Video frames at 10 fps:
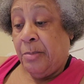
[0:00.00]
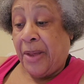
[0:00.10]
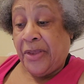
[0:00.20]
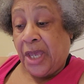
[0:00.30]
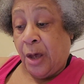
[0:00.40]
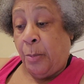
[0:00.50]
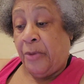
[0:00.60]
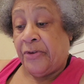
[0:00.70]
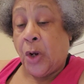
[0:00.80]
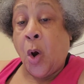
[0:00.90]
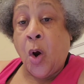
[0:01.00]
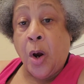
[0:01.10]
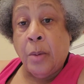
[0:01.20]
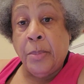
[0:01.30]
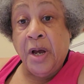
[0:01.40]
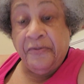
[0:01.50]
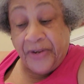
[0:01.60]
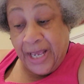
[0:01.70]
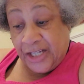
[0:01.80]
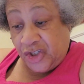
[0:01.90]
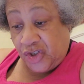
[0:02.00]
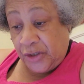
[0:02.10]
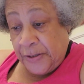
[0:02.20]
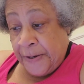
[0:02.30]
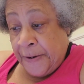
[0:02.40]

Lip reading: by the help of an arm of flesh.